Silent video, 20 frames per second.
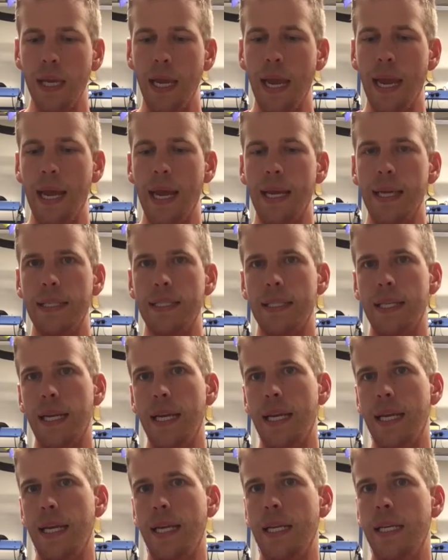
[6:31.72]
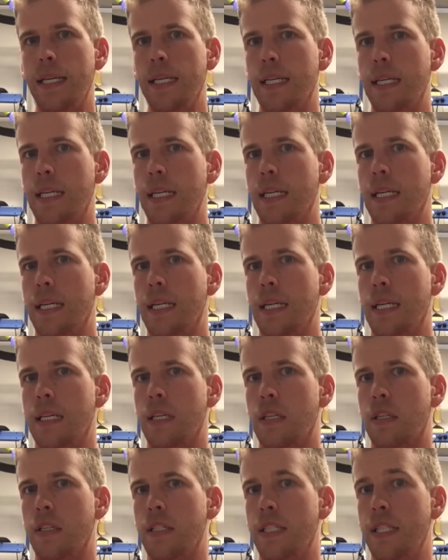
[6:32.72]
As a
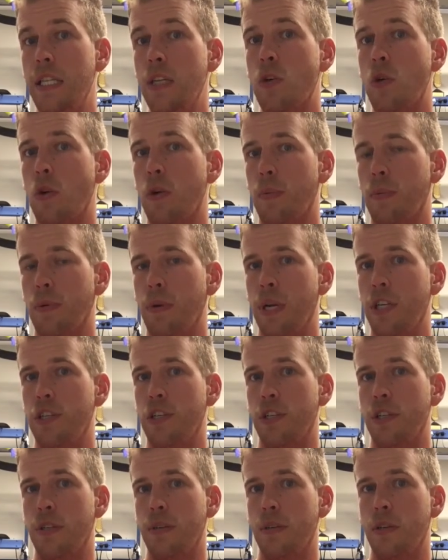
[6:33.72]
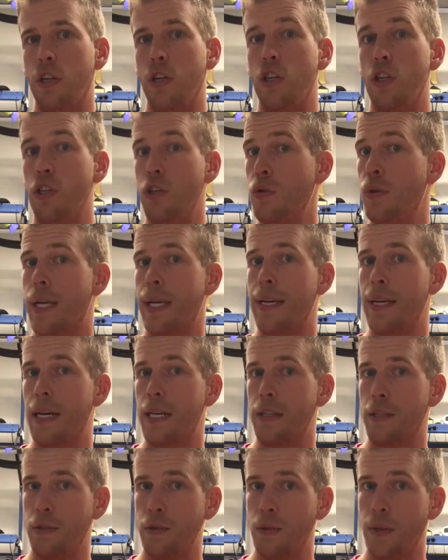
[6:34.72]
C corporation, you
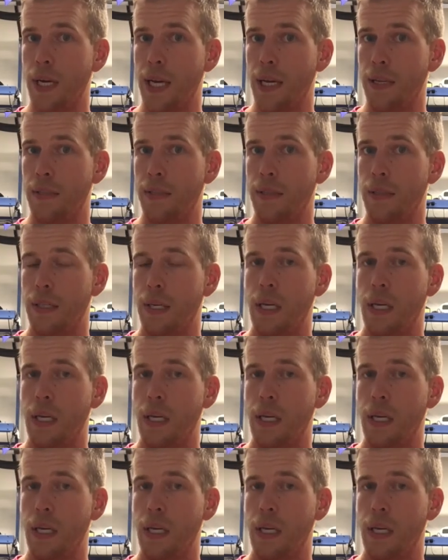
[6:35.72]
cannot do that.